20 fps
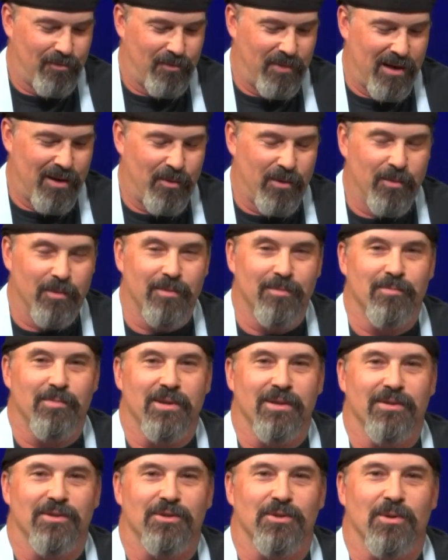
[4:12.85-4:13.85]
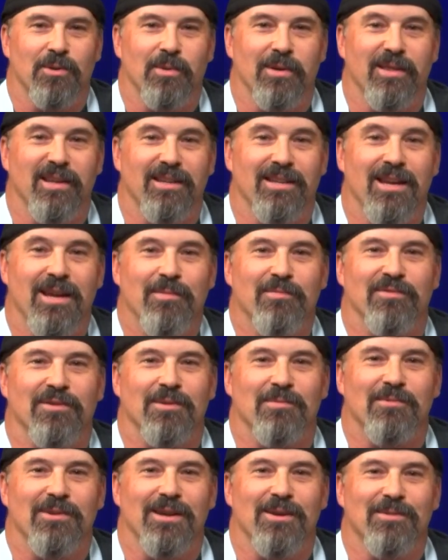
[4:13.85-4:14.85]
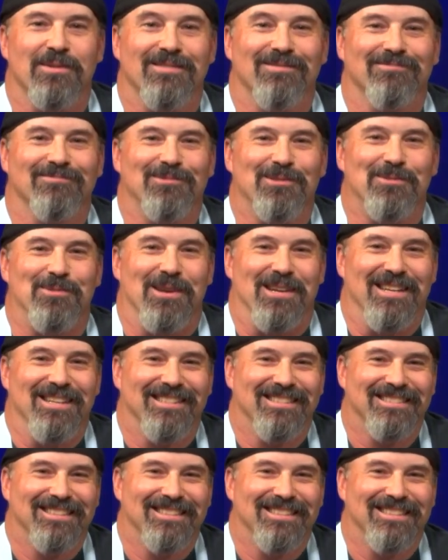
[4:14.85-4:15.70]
Now we wouldn't be sure where they came from, right? Would we?